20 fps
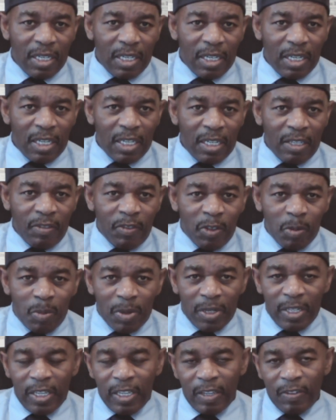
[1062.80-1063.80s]
and if you
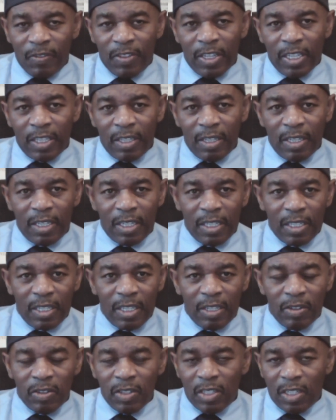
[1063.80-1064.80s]
believe that
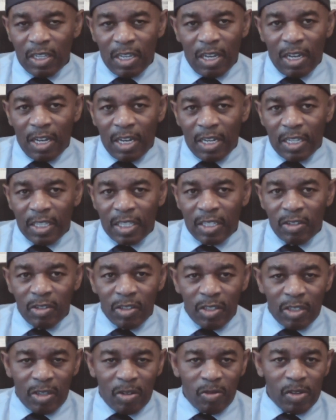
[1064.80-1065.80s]
there is a God, there
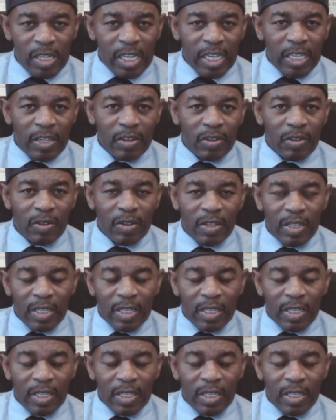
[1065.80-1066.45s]
is a creator,